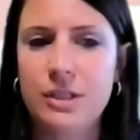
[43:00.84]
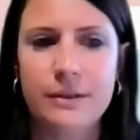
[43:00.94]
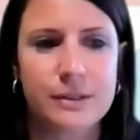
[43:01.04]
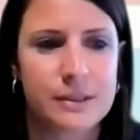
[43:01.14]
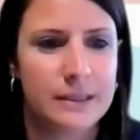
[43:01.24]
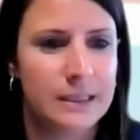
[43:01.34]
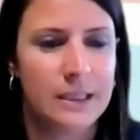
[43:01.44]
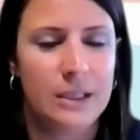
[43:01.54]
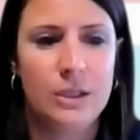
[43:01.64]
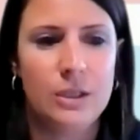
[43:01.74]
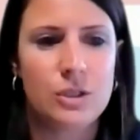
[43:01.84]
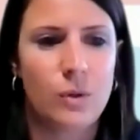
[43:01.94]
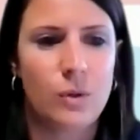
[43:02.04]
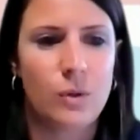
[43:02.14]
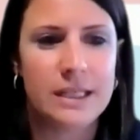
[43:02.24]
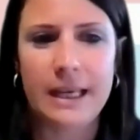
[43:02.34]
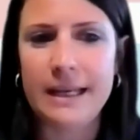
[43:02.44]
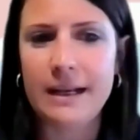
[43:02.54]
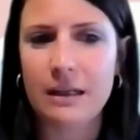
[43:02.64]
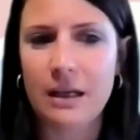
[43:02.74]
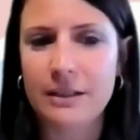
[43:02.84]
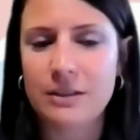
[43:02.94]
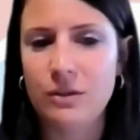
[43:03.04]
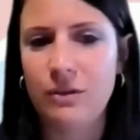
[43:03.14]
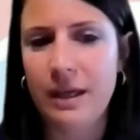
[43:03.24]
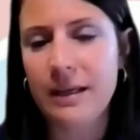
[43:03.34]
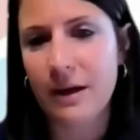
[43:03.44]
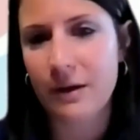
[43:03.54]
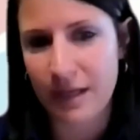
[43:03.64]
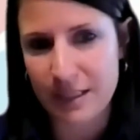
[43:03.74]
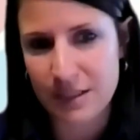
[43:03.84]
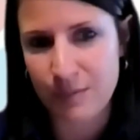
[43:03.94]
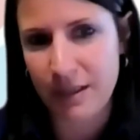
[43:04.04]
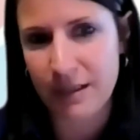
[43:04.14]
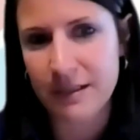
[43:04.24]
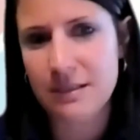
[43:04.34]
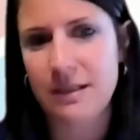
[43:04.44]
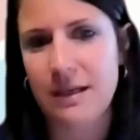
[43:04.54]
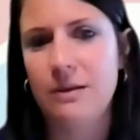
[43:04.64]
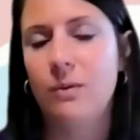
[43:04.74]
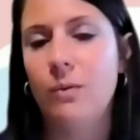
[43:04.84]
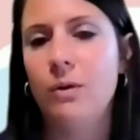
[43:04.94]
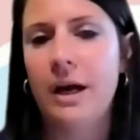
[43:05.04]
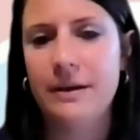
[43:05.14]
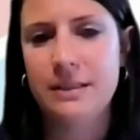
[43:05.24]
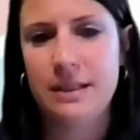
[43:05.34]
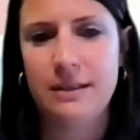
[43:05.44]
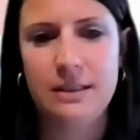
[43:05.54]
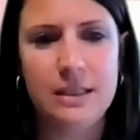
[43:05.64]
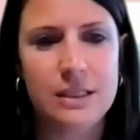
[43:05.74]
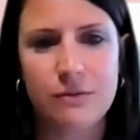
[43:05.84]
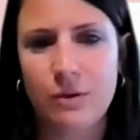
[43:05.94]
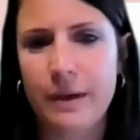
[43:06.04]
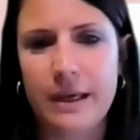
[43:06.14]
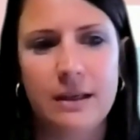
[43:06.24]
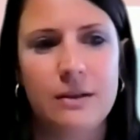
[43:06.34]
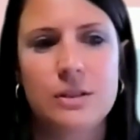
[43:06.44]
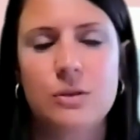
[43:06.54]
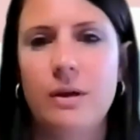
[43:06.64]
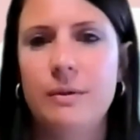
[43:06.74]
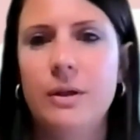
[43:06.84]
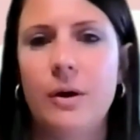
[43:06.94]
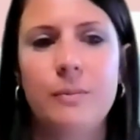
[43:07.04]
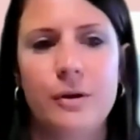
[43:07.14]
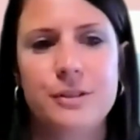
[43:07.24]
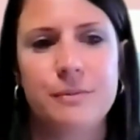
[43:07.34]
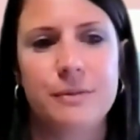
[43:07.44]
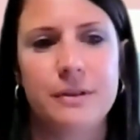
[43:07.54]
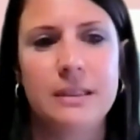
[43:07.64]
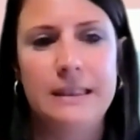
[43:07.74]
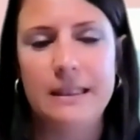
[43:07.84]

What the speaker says: channels. So once again, I'd like to thank our guest speakers and all our attendees for making this webinar possible.